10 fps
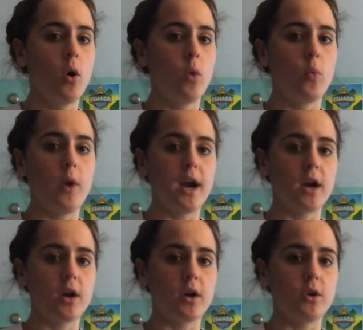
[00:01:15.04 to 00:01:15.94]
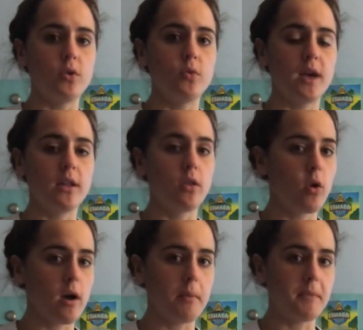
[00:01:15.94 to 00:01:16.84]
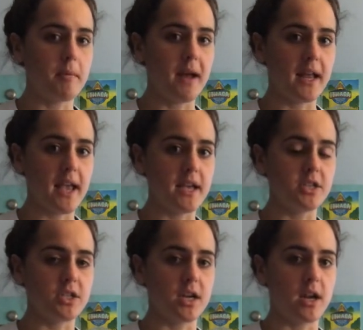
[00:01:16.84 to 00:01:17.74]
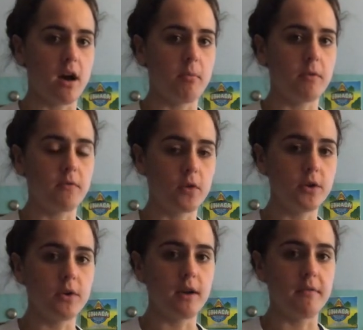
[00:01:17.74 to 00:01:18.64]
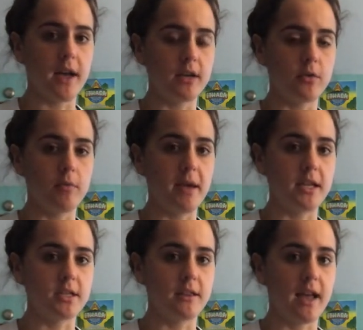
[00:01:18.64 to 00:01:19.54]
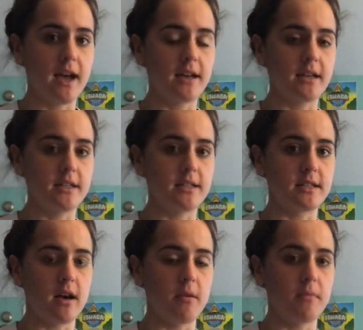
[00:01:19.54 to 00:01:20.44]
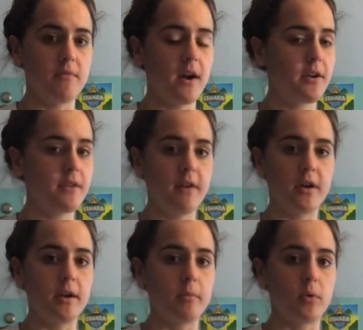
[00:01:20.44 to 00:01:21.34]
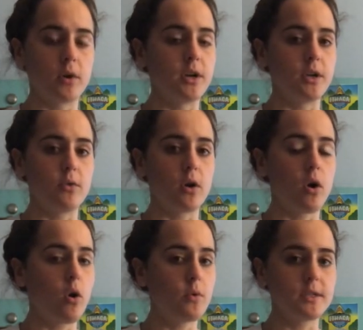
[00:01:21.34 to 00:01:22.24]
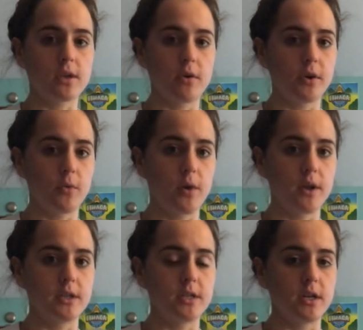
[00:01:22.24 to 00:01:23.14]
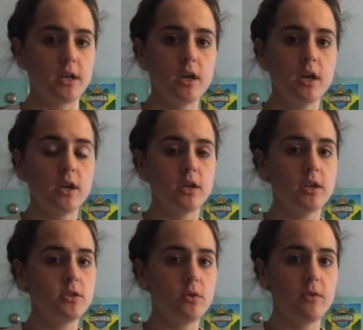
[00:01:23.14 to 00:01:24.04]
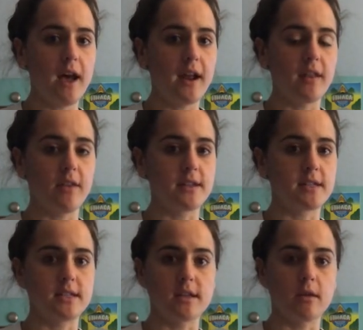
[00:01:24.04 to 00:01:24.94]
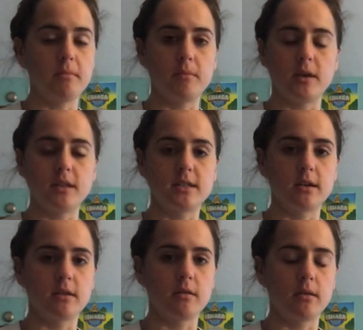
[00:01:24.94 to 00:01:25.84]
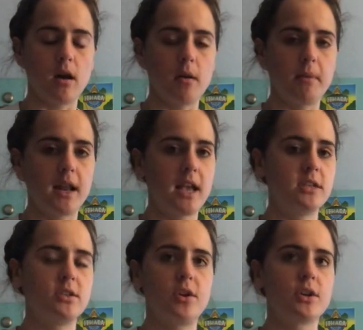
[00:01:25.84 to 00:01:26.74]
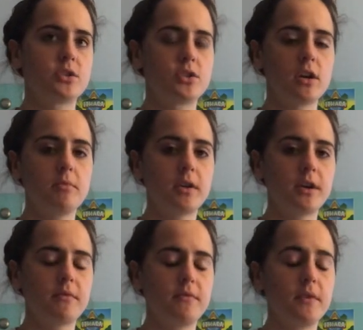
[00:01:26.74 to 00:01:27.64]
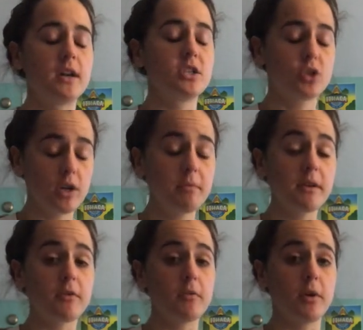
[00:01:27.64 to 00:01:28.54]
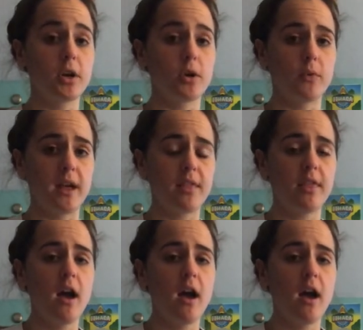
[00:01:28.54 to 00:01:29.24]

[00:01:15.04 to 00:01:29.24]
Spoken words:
where you can look up the medication before you give that to a patient. That is very, very important. You are always going to want to do that unless it's a medication that you're extremely familiar with,